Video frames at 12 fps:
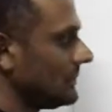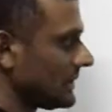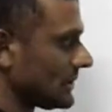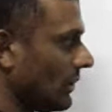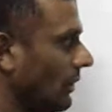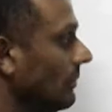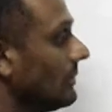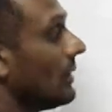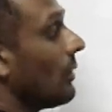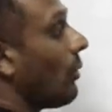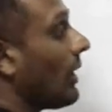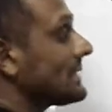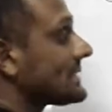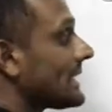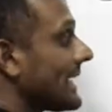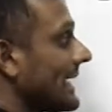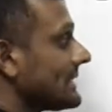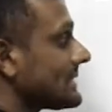So once
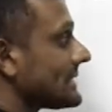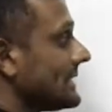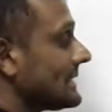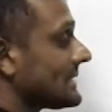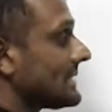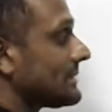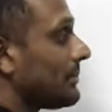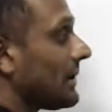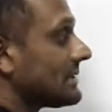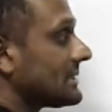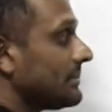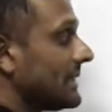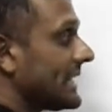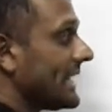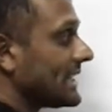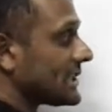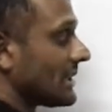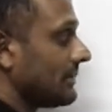again, since it's
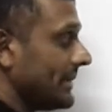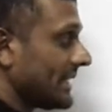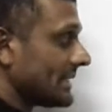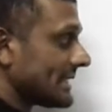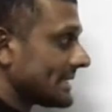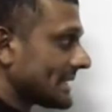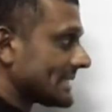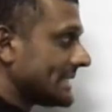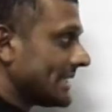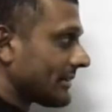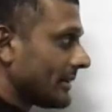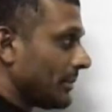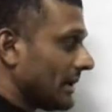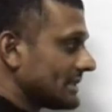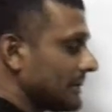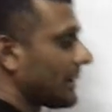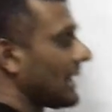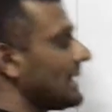multiplication, because there's a secret
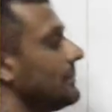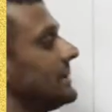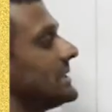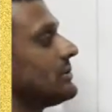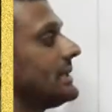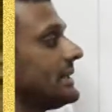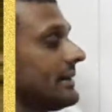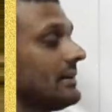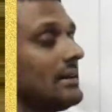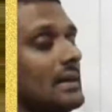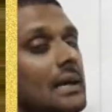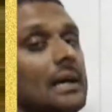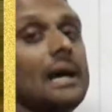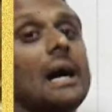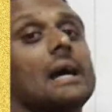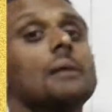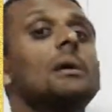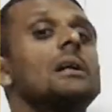multiplying between here,
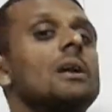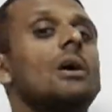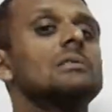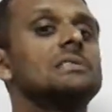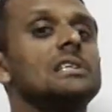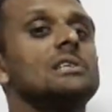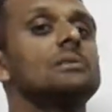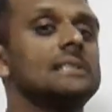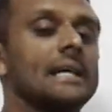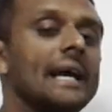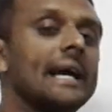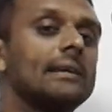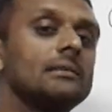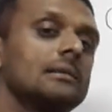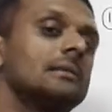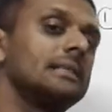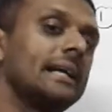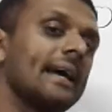I am allowed to use the N,
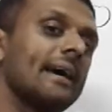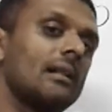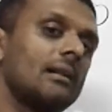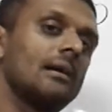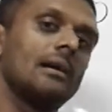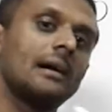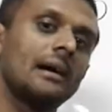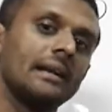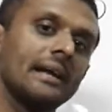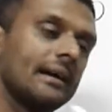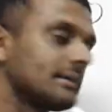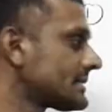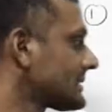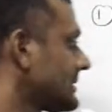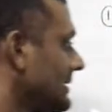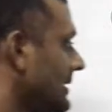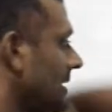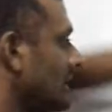the L, and the
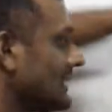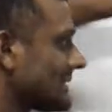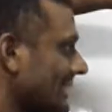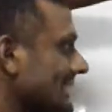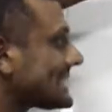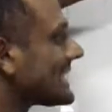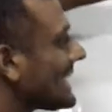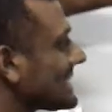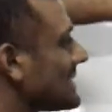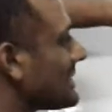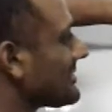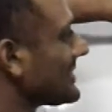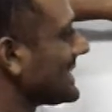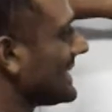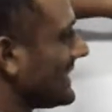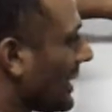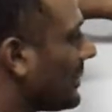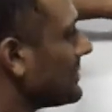S. So let's start off with
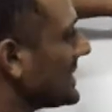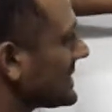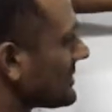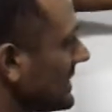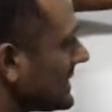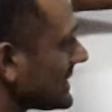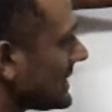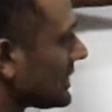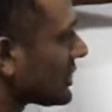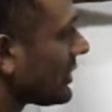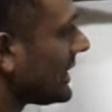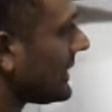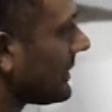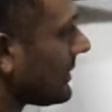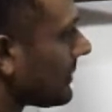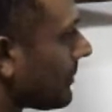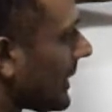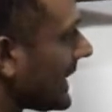the numbers first. 3
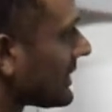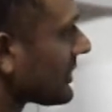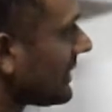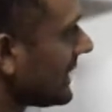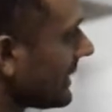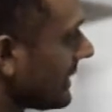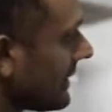by 3,